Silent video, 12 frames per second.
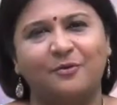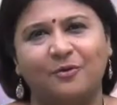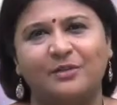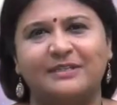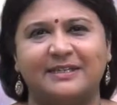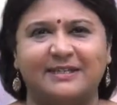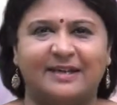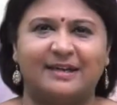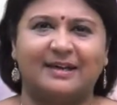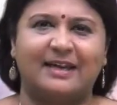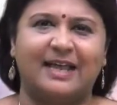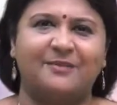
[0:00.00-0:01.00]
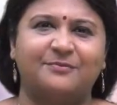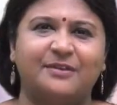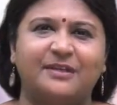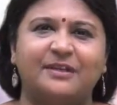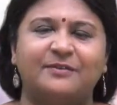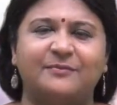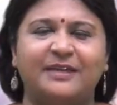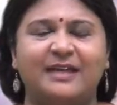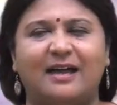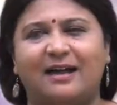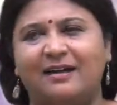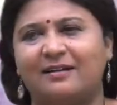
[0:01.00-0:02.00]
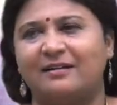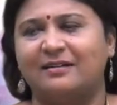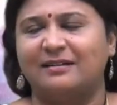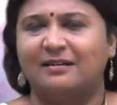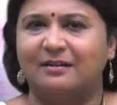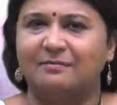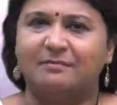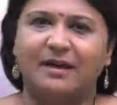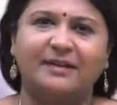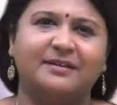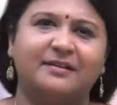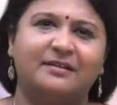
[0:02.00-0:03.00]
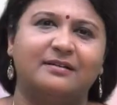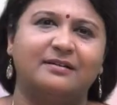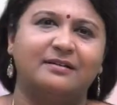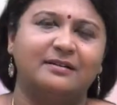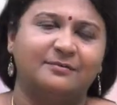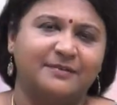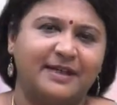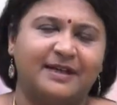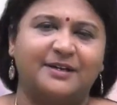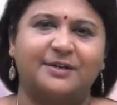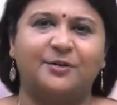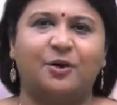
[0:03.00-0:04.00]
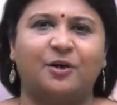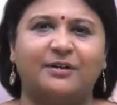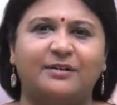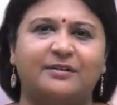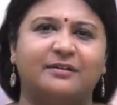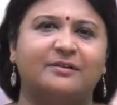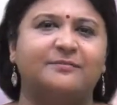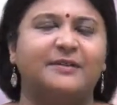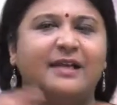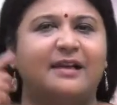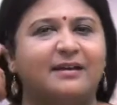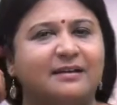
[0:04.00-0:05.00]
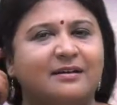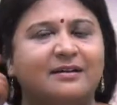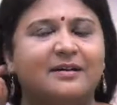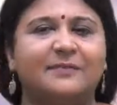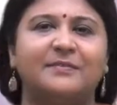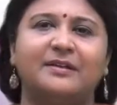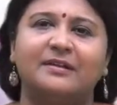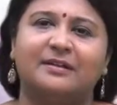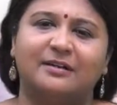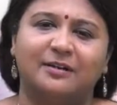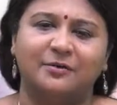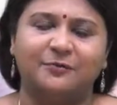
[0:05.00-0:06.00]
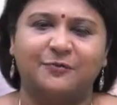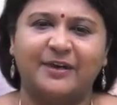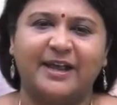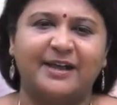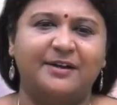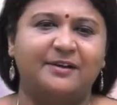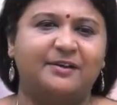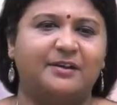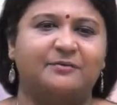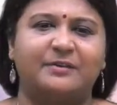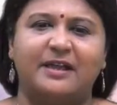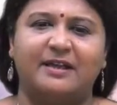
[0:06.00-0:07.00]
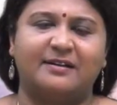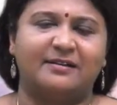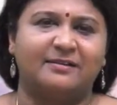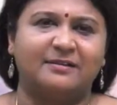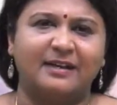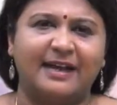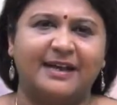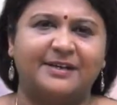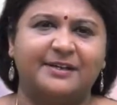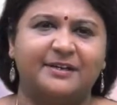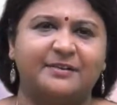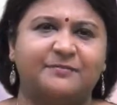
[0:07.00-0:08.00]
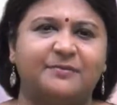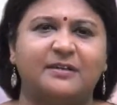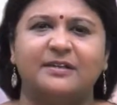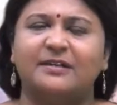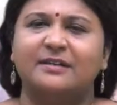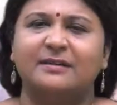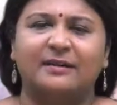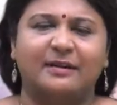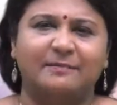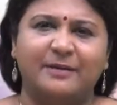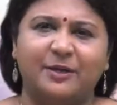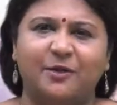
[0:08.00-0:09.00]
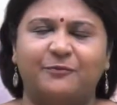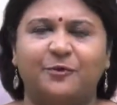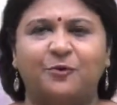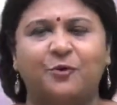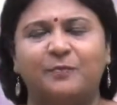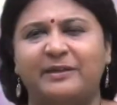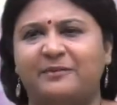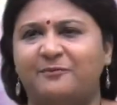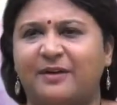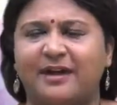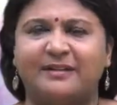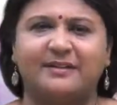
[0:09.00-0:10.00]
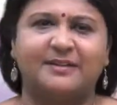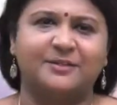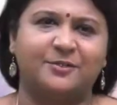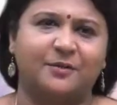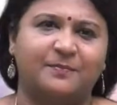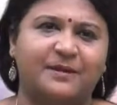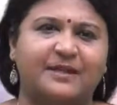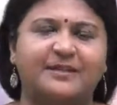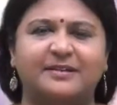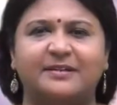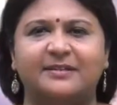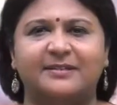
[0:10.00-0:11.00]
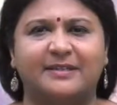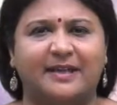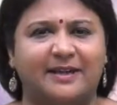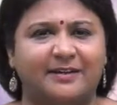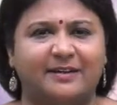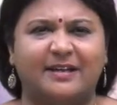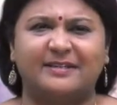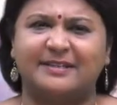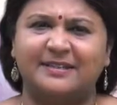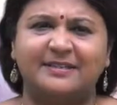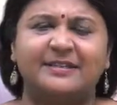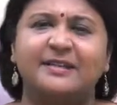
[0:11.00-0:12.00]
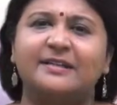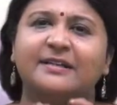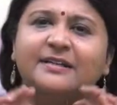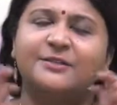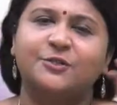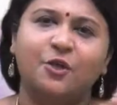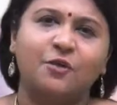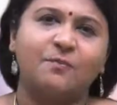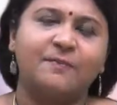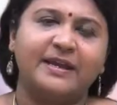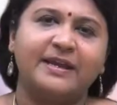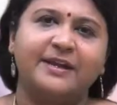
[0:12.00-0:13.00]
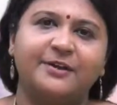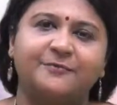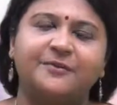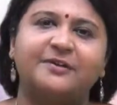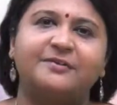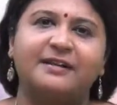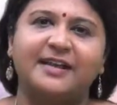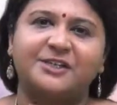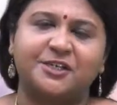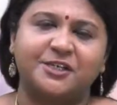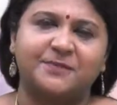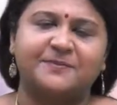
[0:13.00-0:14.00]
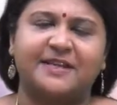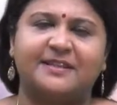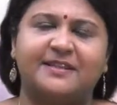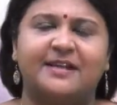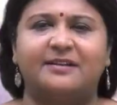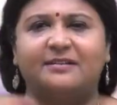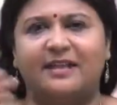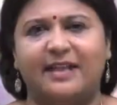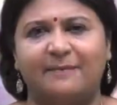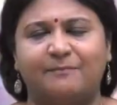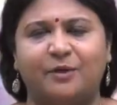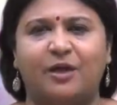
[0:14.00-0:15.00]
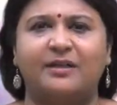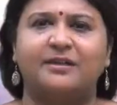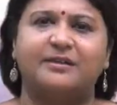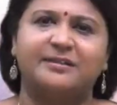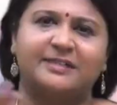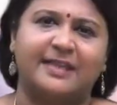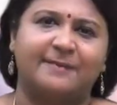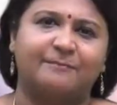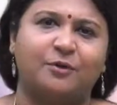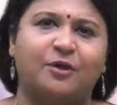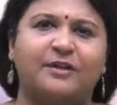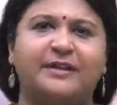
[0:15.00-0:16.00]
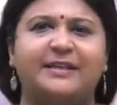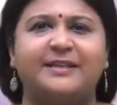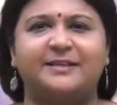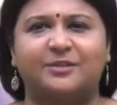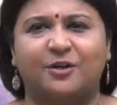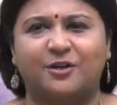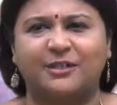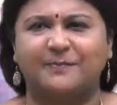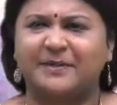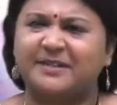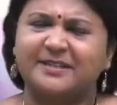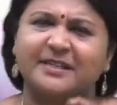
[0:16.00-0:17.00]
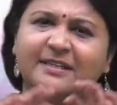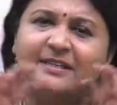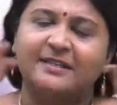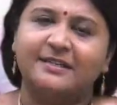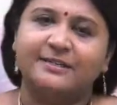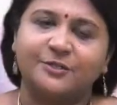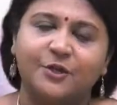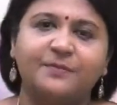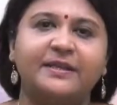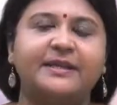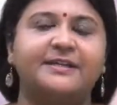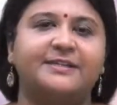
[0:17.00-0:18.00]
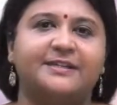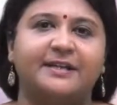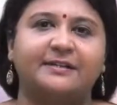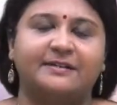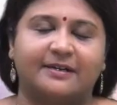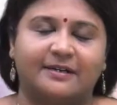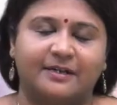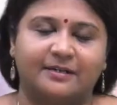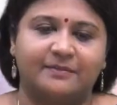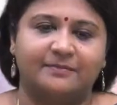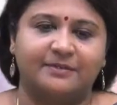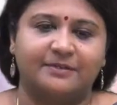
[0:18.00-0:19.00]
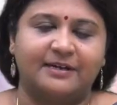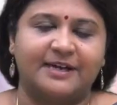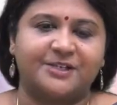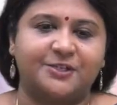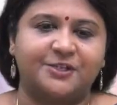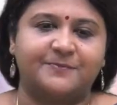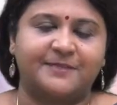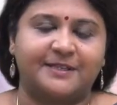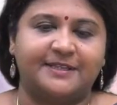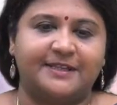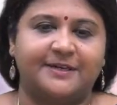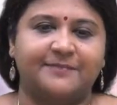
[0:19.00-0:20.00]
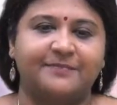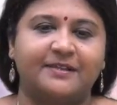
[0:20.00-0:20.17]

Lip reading: roles in our life. We are a mother, we are a daughter, we are a friend, we are a relative. Many of you could be fathers or brothers and cousins. So many different relationships are there. The employers, employees, entrepreneurs, so many distinct relationships are there.